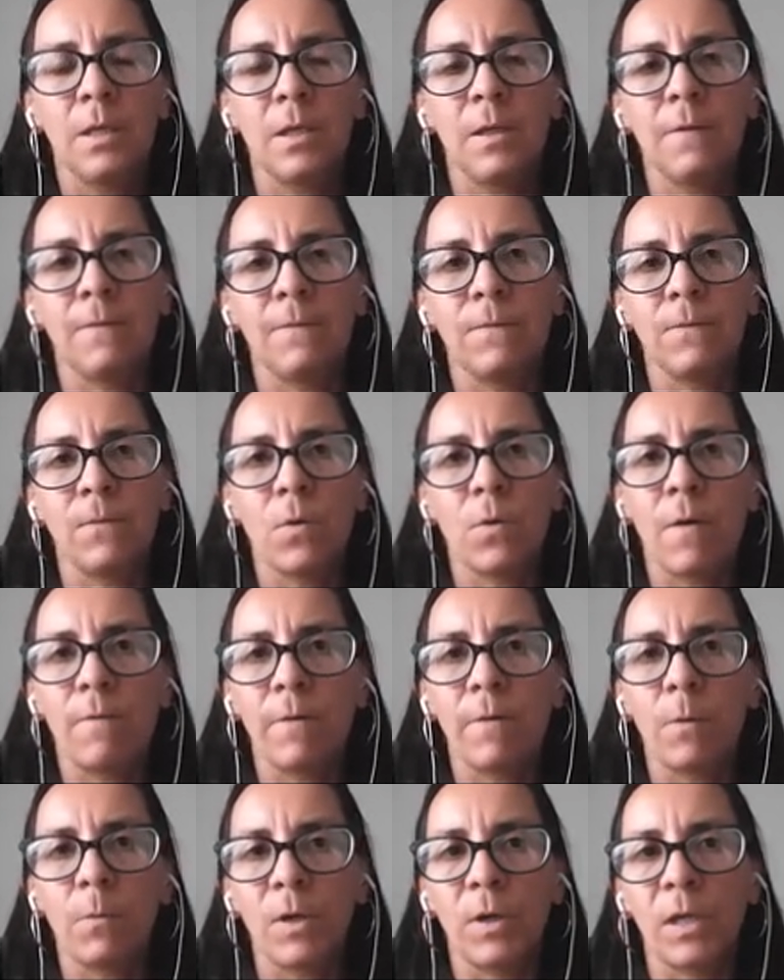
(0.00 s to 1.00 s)
If you
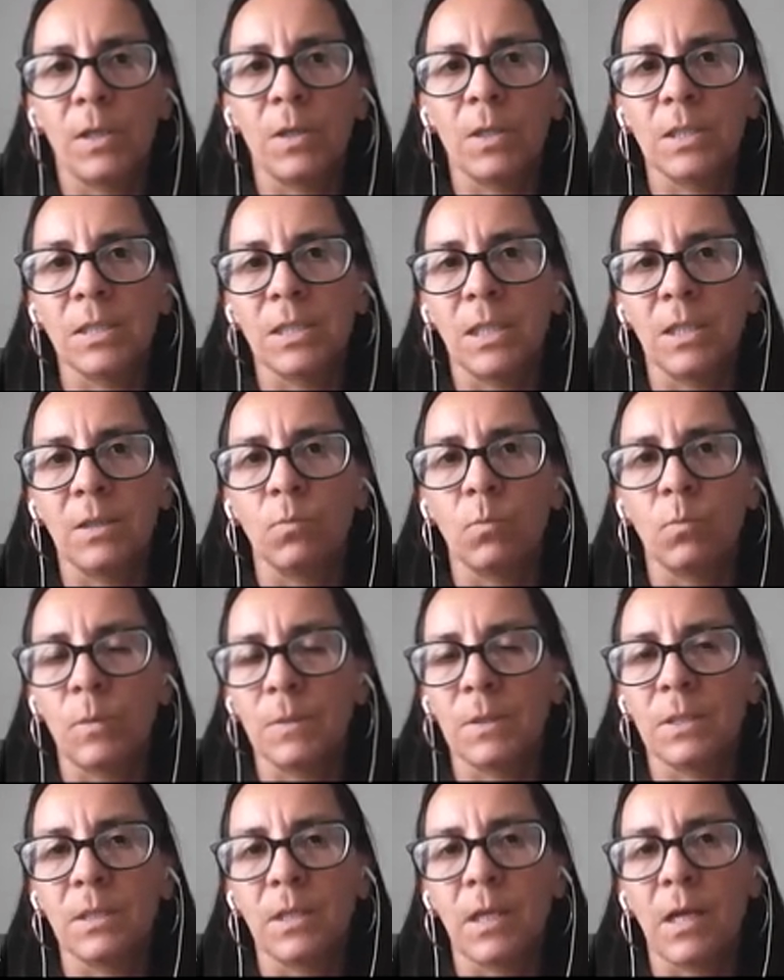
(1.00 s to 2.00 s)
have a weakness in
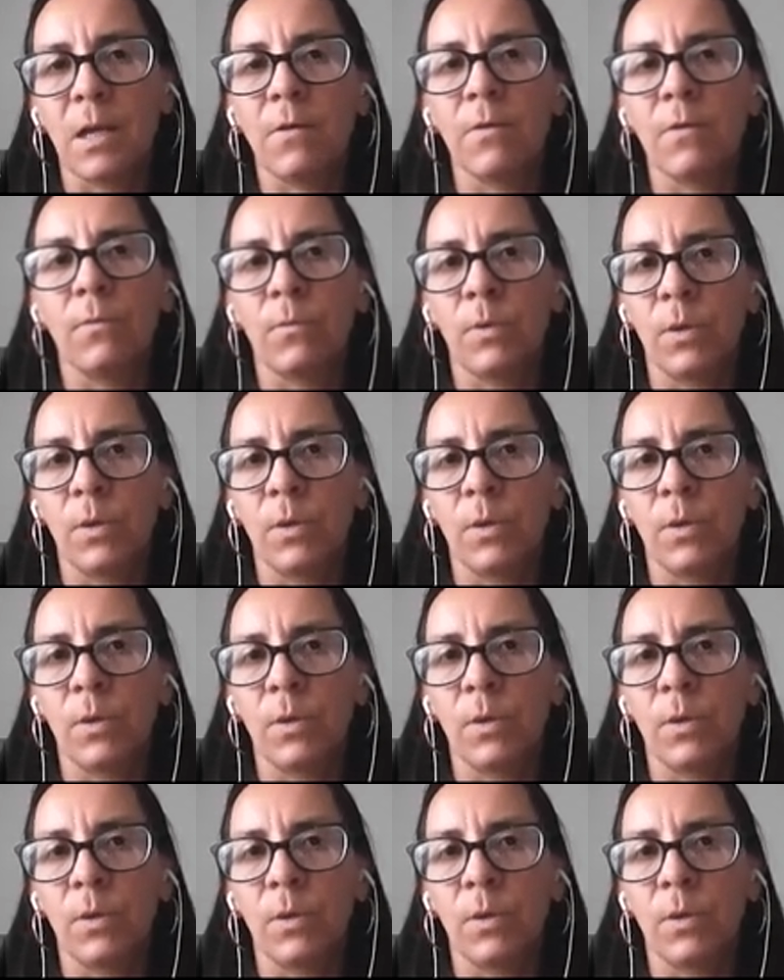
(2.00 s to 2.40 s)
women's health,